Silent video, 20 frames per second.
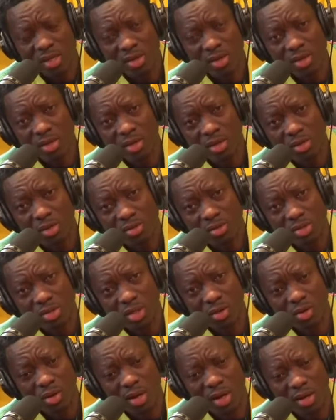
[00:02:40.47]
You know.
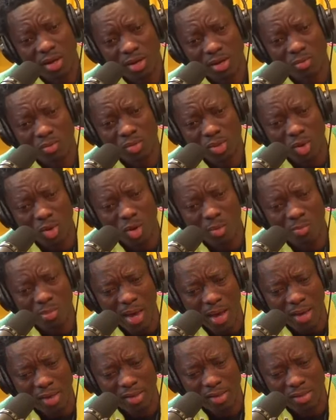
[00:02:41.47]
So and then we go
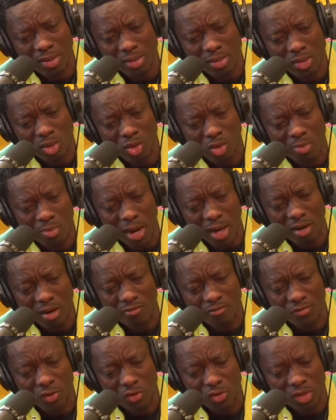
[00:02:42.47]
back. Let's go back a
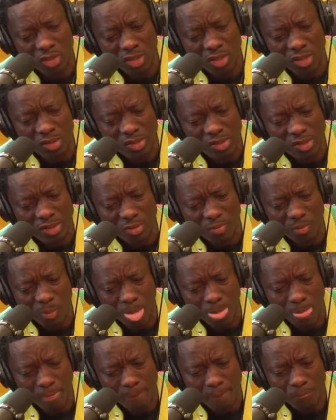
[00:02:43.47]
few years
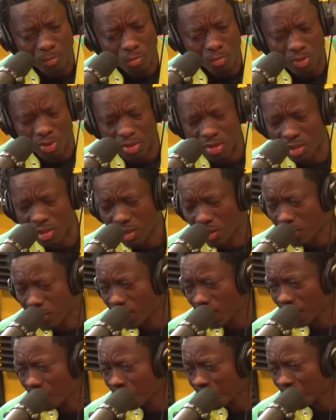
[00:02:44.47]
with the
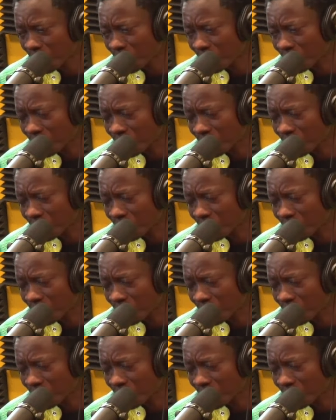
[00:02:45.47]
um.